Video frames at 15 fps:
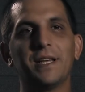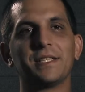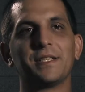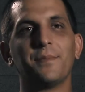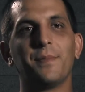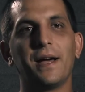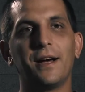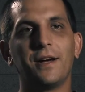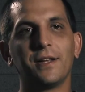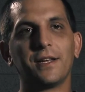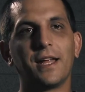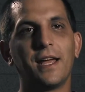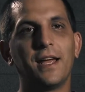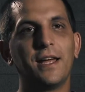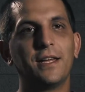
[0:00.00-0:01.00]
is
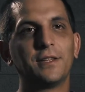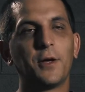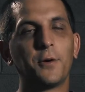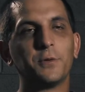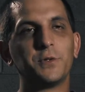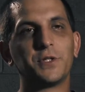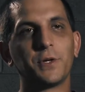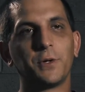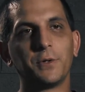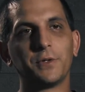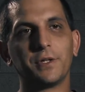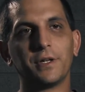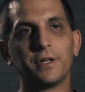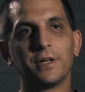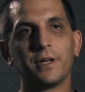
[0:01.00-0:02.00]
about a lone
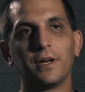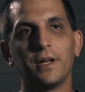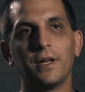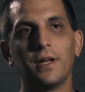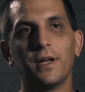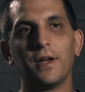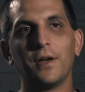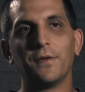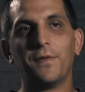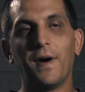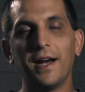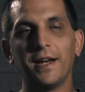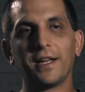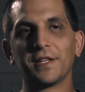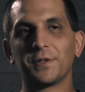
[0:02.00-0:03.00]
soldier
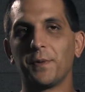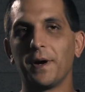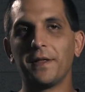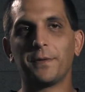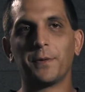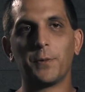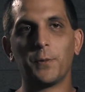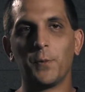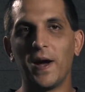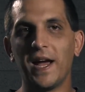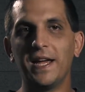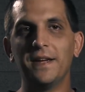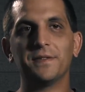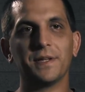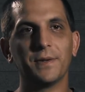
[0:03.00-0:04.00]
fighting his way through
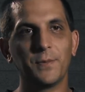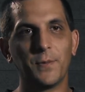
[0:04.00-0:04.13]
waves and